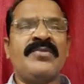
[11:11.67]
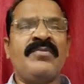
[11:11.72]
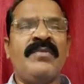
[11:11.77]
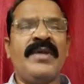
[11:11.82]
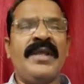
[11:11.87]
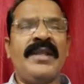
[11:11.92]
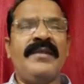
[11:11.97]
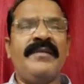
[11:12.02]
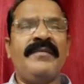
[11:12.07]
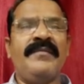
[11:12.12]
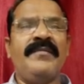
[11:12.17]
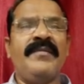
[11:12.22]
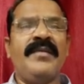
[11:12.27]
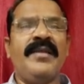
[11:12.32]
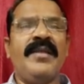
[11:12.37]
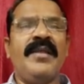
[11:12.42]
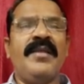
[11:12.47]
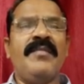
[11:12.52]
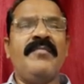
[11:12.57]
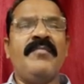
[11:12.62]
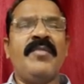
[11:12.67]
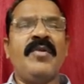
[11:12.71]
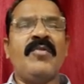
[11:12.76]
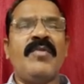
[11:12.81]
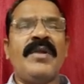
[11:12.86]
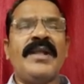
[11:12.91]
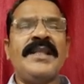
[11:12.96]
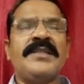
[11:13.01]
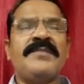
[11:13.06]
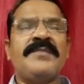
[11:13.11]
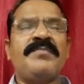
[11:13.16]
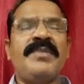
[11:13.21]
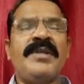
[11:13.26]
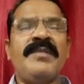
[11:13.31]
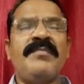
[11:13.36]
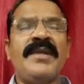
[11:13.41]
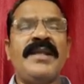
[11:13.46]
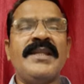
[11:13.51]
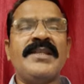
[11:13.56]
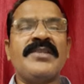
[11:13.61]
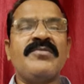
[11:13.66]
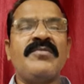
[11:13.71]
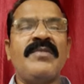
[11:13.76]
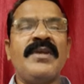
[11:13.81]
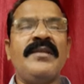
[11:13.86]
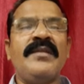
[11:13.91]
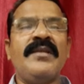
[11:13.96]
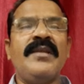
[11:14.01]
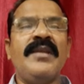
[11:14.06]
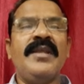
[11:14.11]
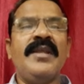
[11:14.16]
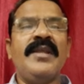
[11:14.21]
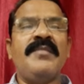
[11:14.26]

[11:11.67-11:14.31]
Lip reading: 1. But what is p minus 1?